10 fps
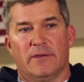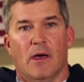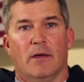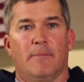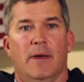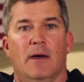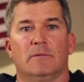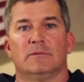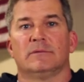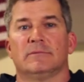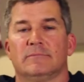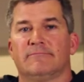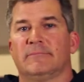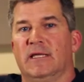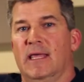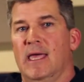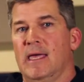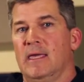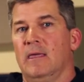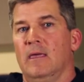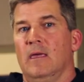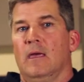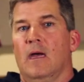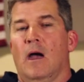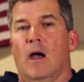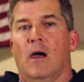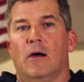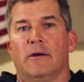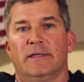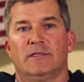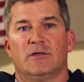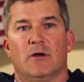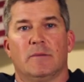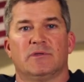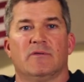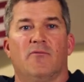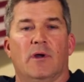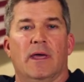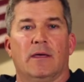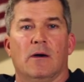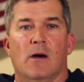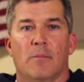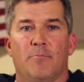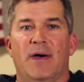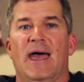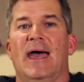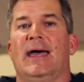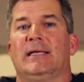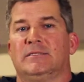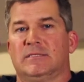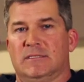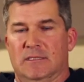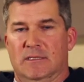to talk about today are in terms of what I call PATS.